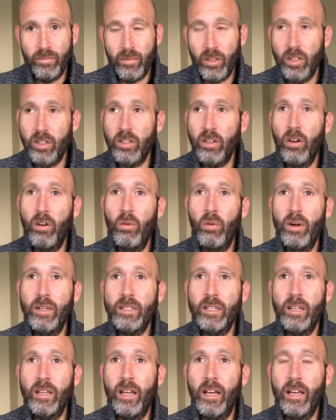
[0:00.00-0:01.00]
So it
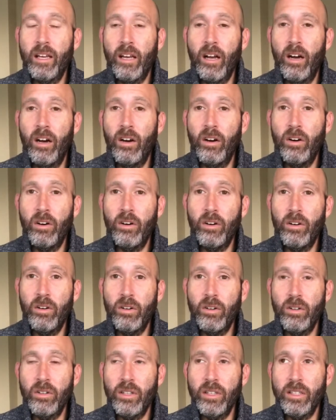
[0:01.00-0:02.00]
wasn't like,
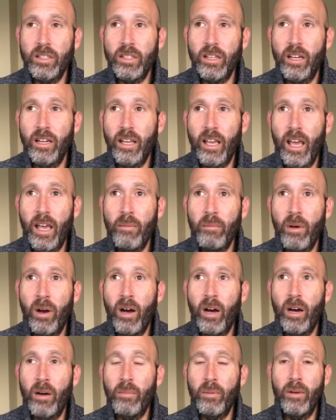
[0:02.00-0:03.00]
oh, the sun came
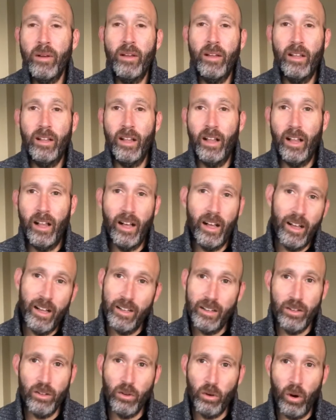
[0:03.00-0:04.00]
up,
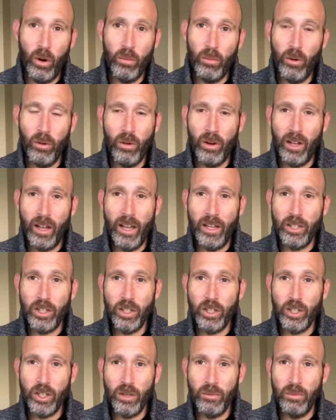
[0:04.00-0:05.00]
normal
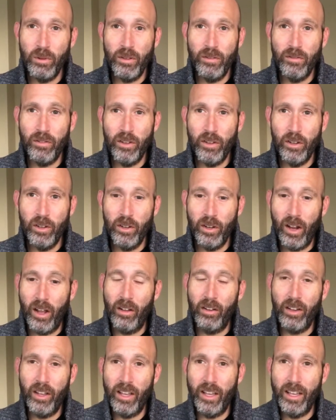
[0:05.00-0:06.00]
relationship with food. I
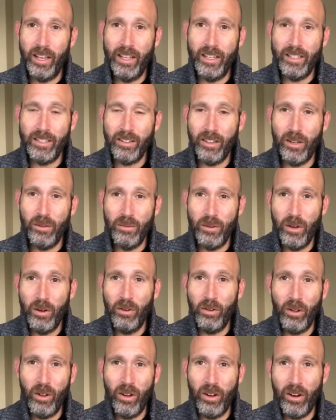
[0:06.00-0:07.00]
only eat till I'm no
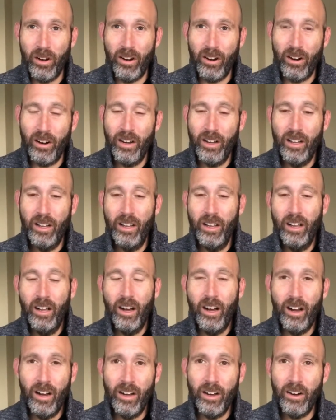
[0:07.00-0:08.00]
longer
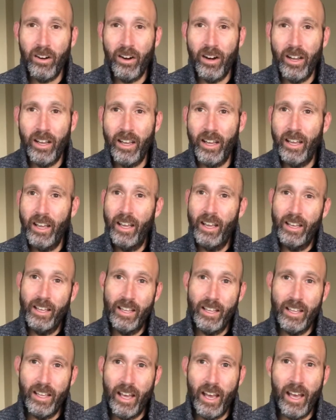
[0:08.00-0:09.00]
hungry.
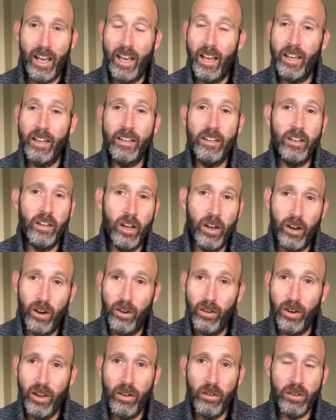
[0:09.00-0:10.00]
Yay.
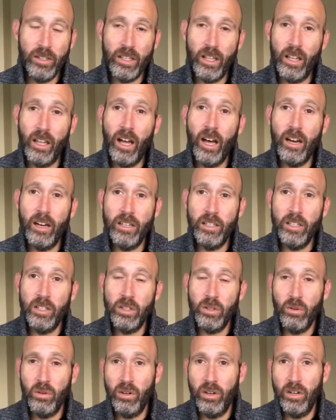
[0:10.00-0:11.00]
No, it was a lot of
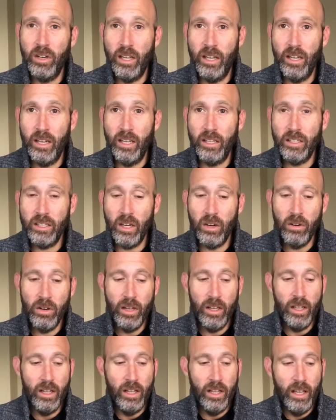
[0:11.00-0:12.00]
disordered eating. So
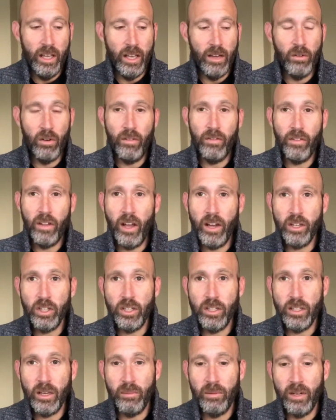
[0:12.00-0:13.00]
in
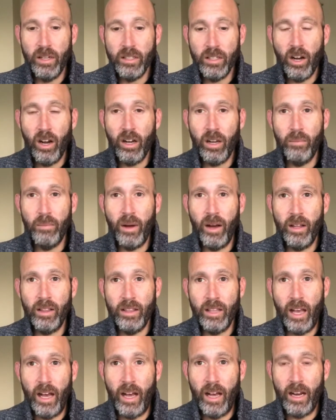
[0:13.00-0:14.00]
reflections, I'm going to talk about
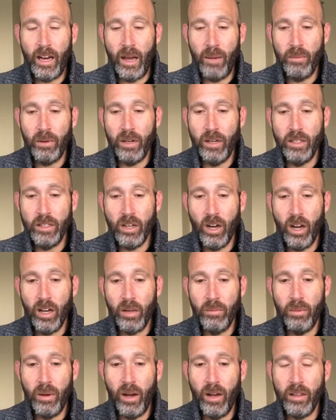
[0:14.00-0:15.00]
that. I'm going to talk
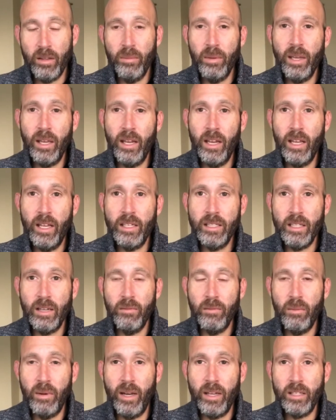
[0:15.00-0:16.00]
about the beginning, some
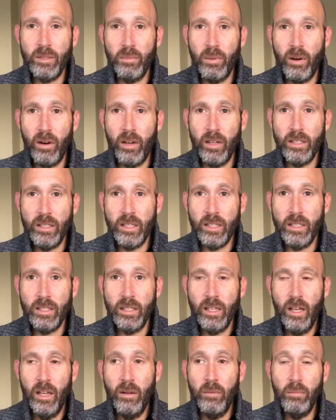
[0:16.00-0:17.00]
of my
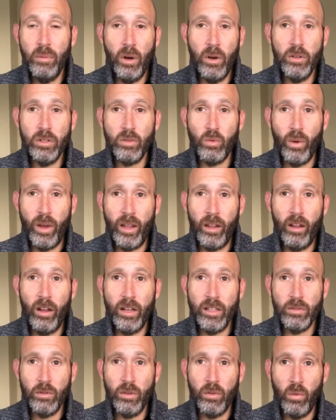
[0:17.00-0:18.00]
experiences post weight
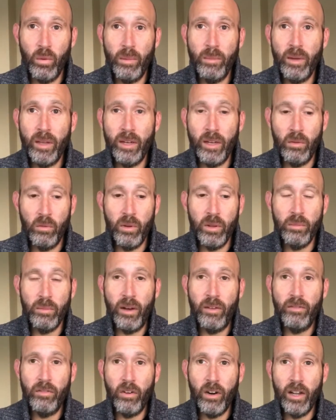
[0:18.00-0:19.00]
loss with women and with
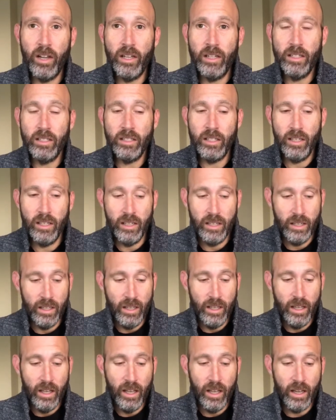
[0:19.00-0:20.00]
my friends.
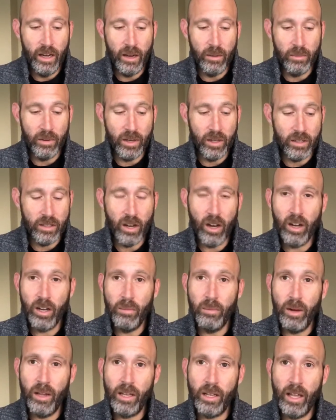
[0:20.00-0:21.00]
And I'm going to talk
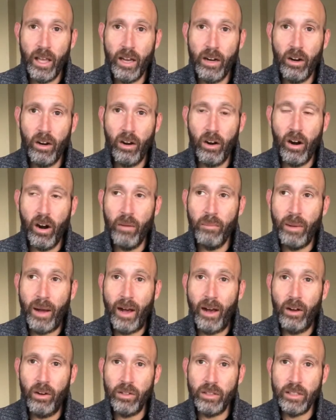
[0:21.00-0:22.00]
about later
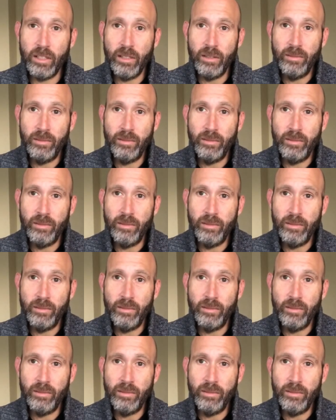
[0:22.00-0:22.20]
about